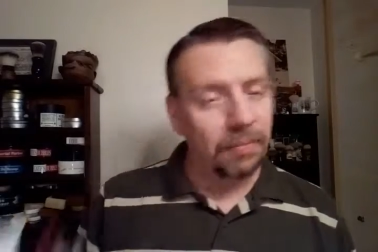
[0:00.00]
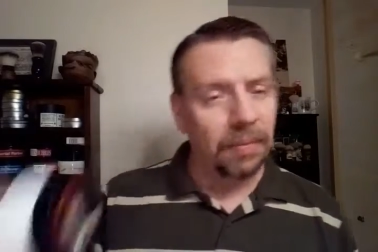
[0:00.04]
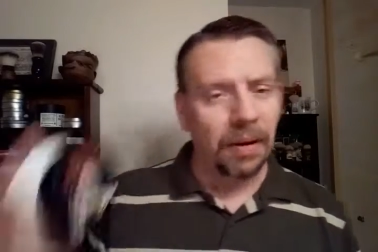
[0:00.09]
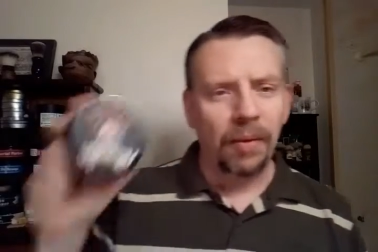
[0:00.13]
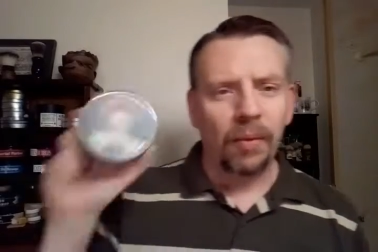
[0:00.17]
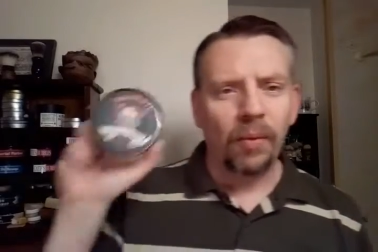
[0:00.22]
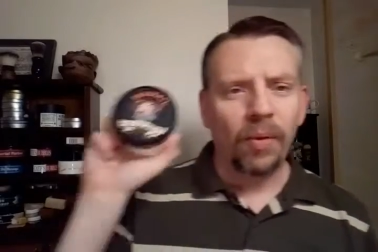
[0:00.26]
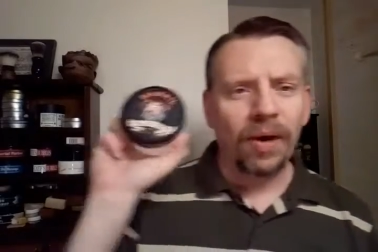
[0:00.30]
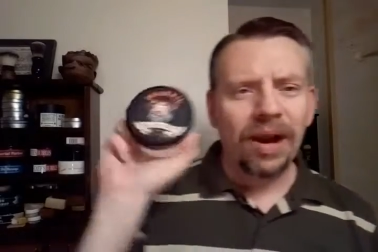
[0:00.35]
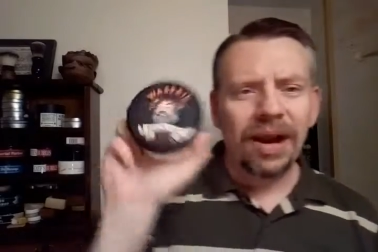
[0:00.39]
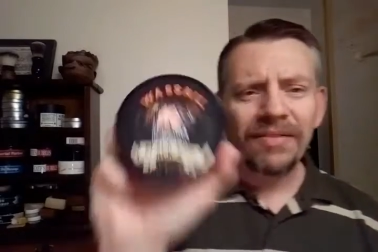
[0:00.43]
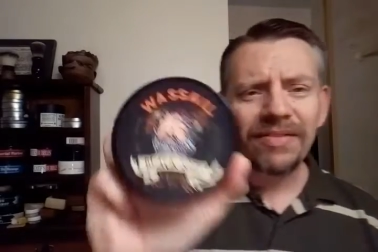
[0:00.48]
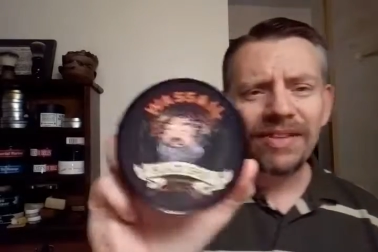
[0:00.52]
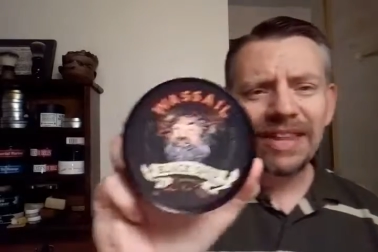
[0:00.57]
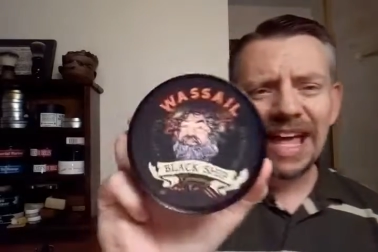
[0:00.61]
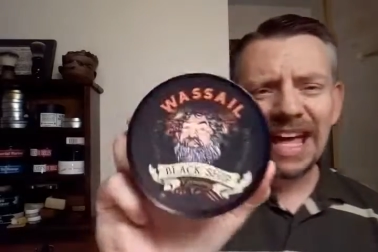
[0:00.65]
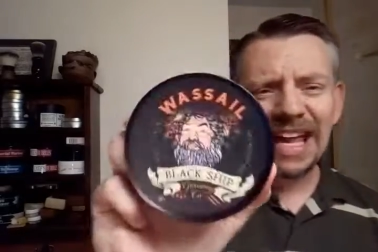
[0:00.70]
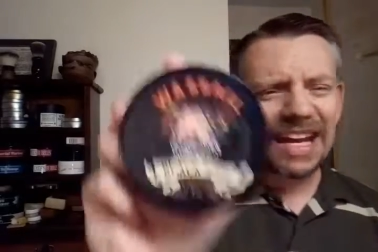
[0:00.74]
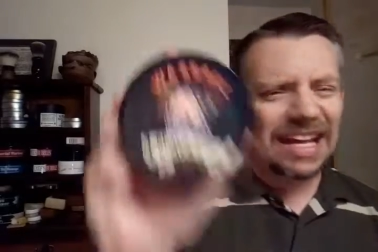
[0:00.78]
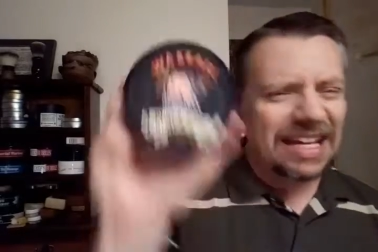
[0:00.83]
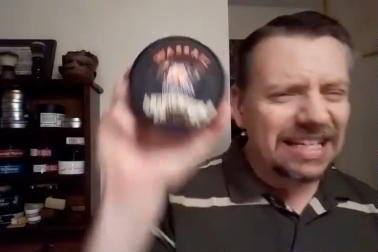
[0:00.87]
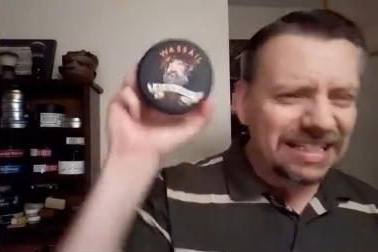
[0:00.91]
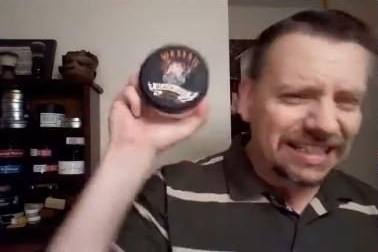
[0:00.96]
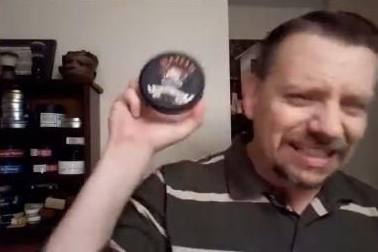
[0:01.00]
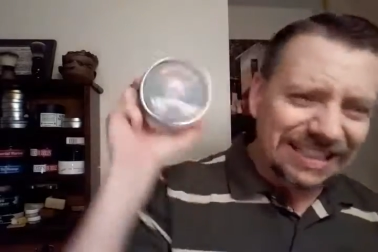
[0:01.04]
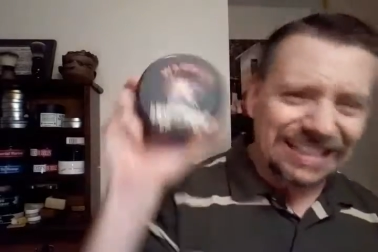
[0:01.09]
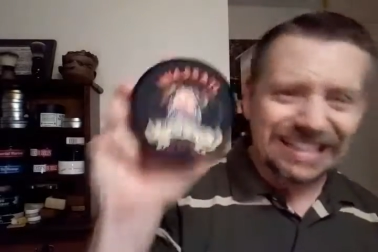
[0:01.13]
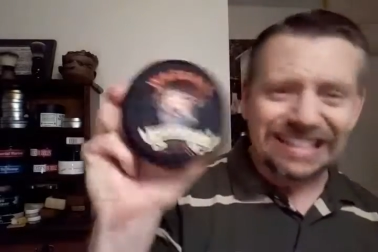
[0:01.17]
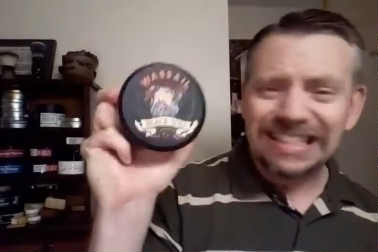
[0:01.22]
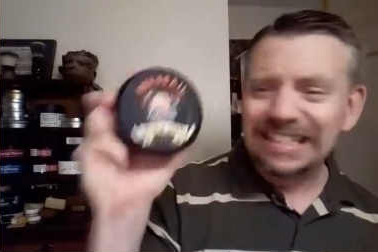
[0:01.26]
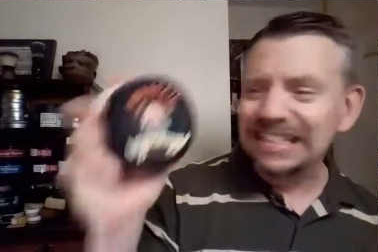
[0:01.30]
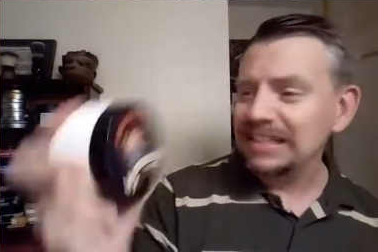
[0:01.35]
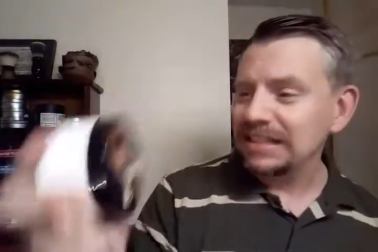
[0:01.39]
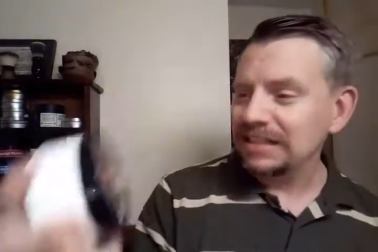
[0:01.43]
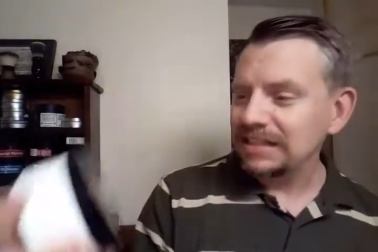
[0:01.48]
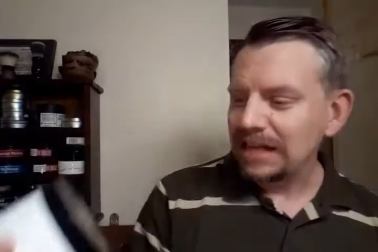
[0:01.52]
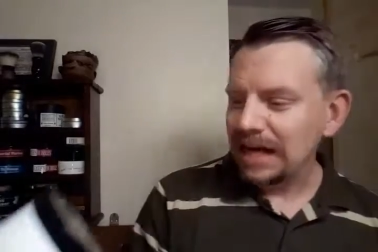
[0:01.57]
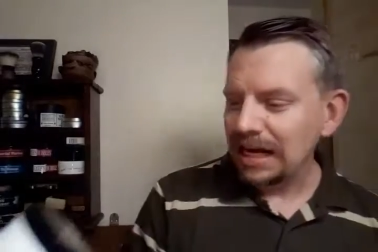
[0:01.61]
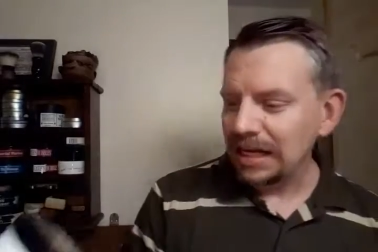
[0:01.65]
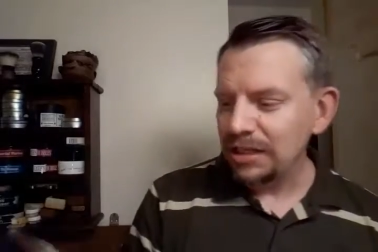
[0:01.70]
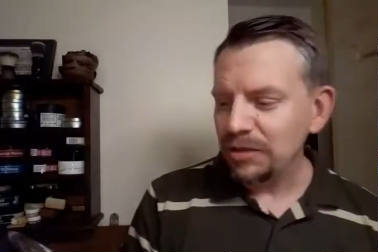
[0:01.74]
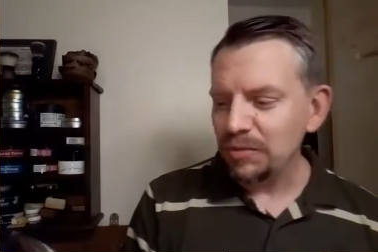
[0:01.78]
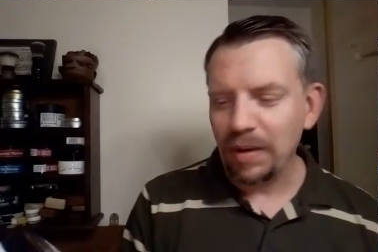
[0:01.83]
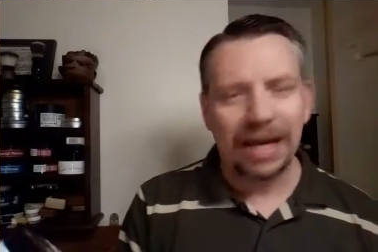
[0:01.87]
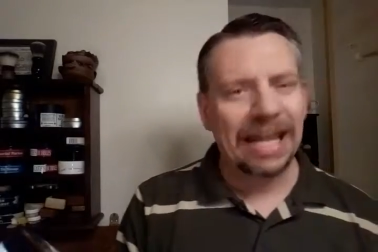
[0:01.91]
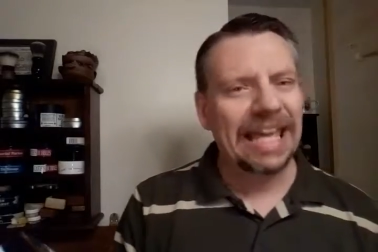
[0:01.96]
but whatever that is, I
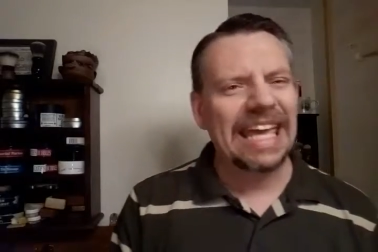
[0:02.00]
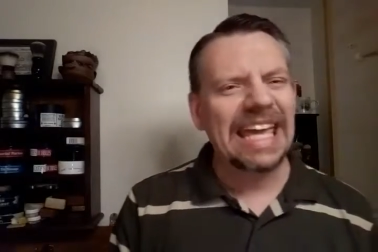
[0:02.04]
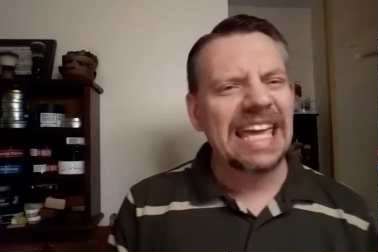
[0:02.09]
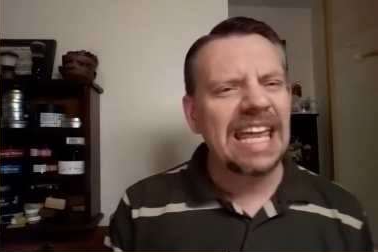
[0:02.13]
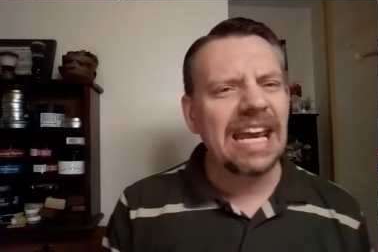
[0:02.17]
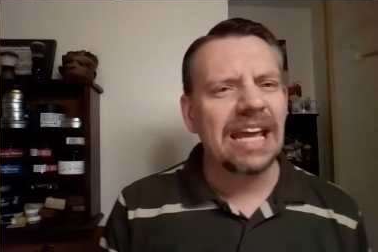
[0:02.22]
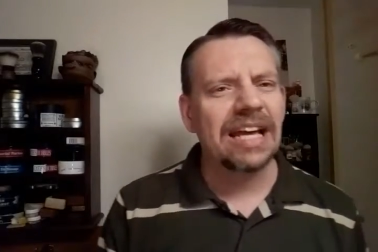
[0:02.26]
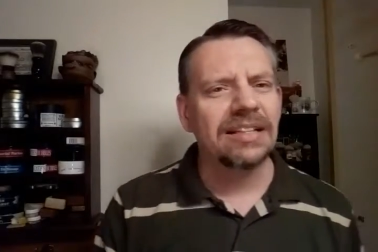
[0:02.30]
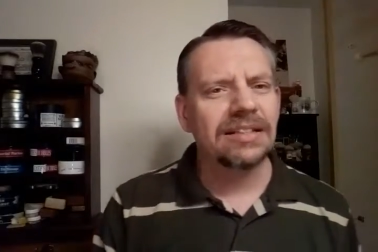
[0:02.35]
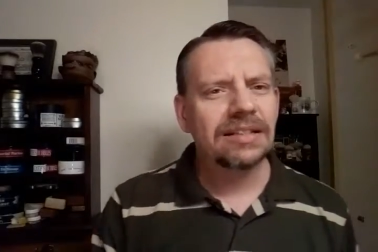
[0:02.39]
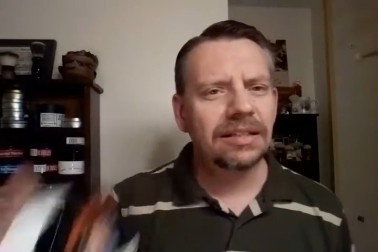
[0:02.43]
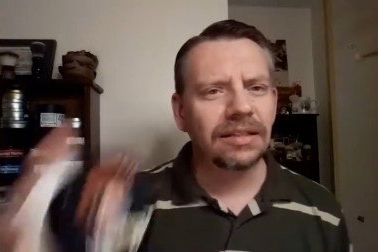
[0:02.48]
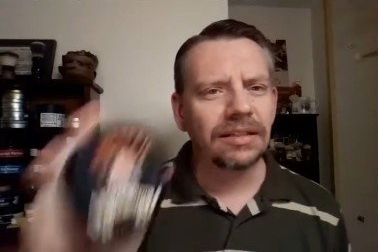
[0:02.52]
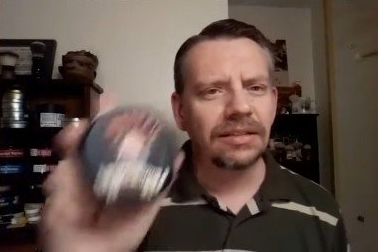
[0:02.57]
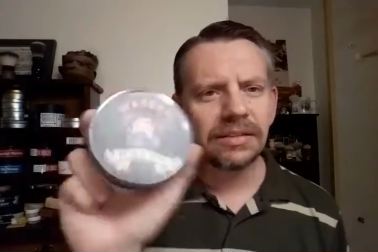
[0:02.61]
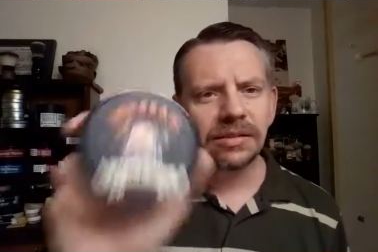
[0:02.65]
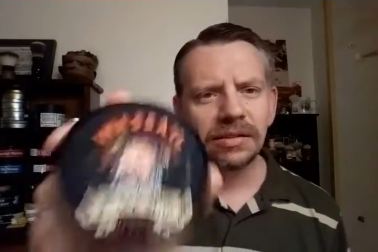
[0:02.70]
just want to eat it.